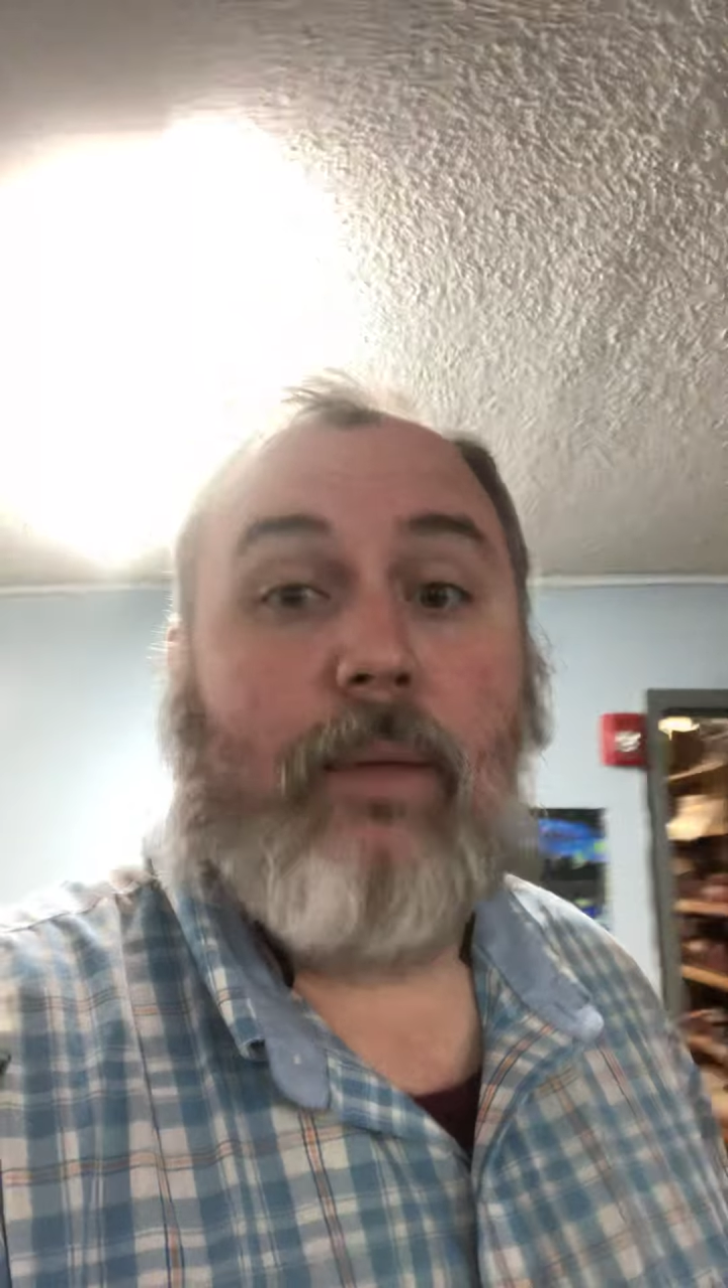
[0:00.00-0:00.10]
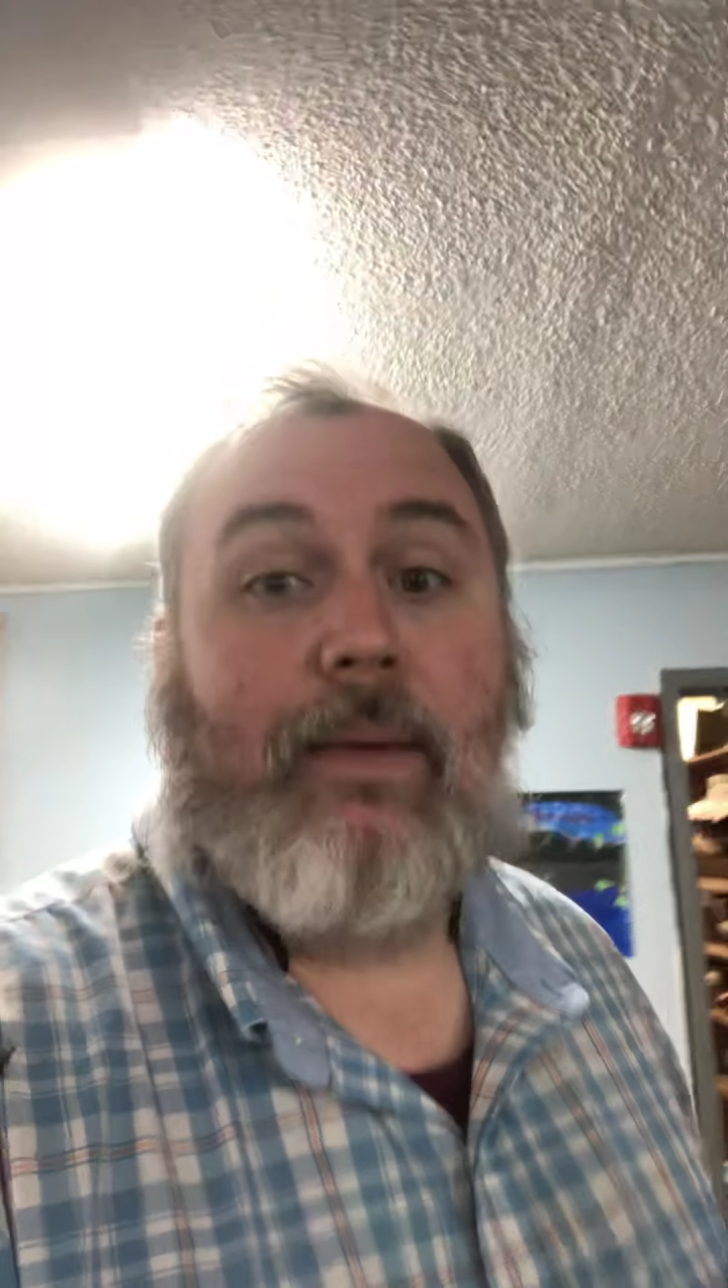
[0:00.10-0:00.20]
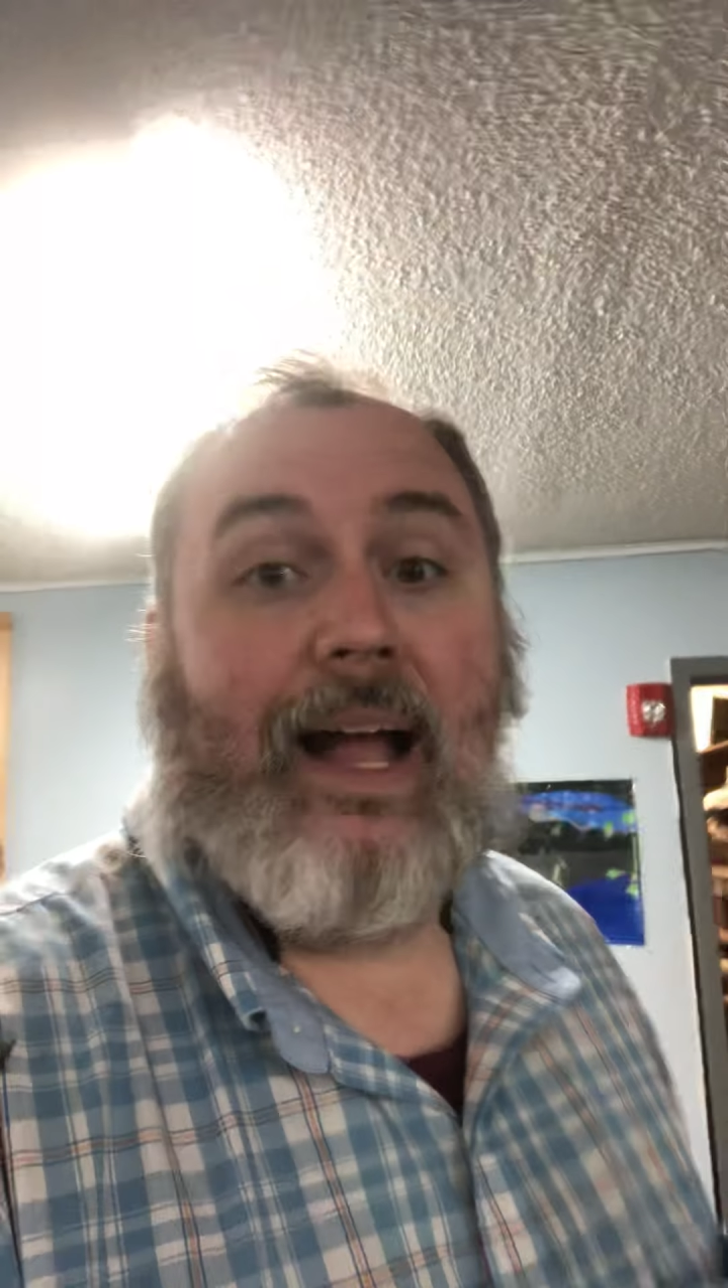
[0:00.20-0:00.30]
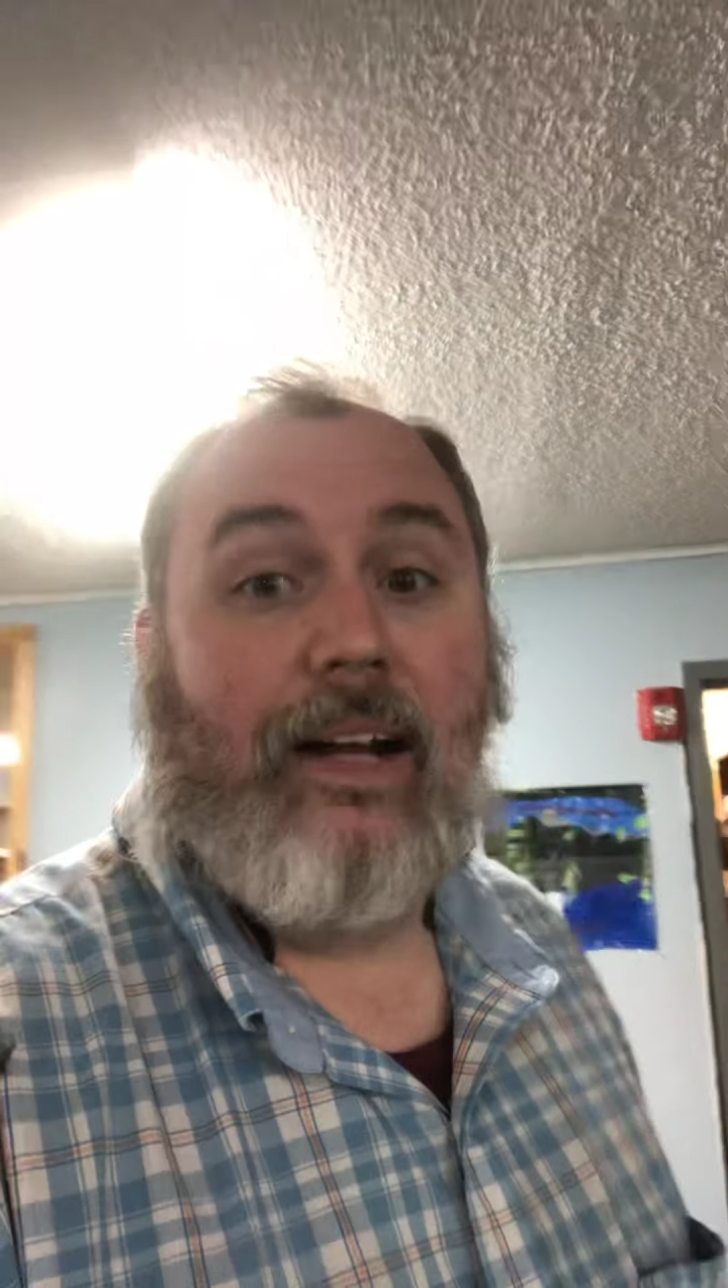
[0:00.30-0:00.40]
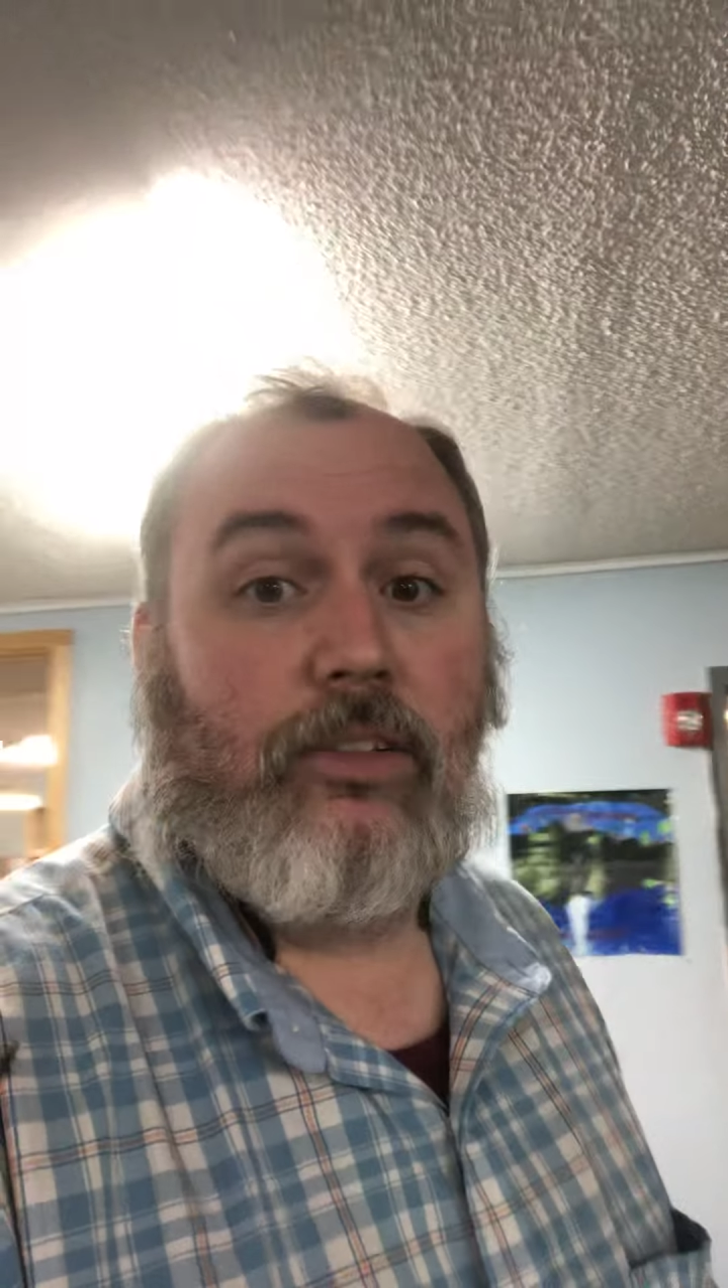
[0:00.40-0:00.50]

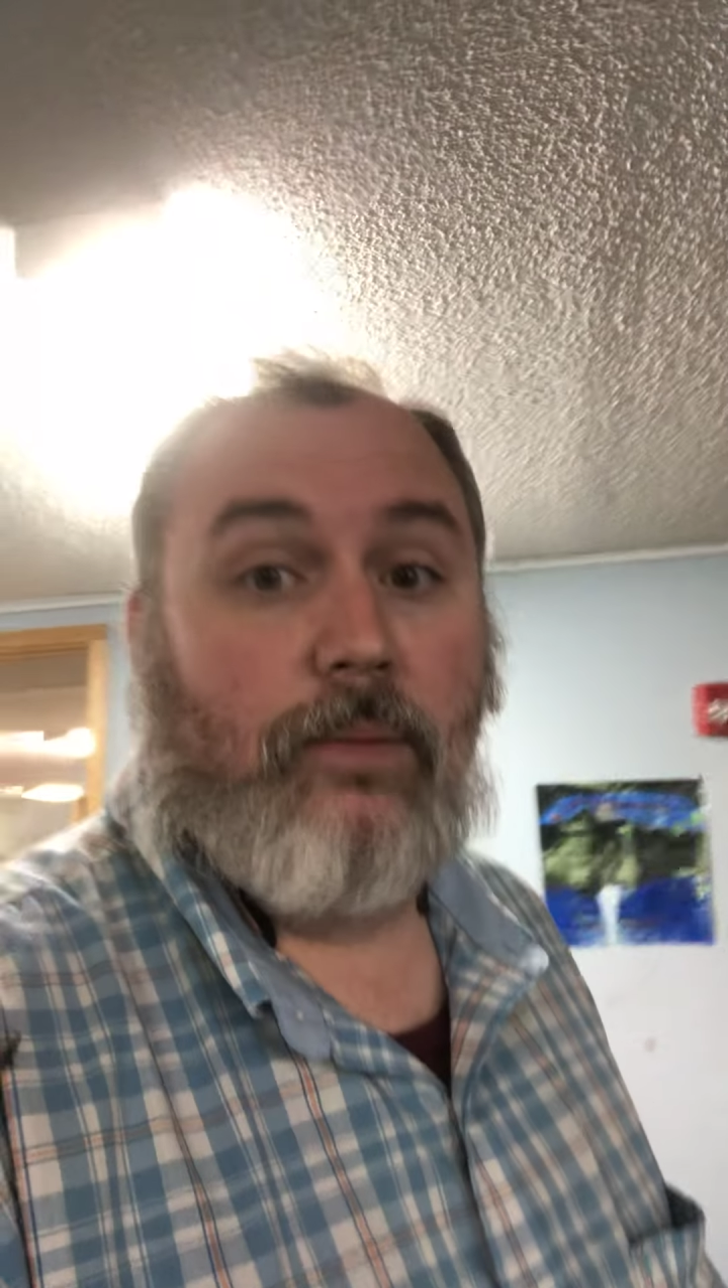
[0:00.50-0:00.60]
back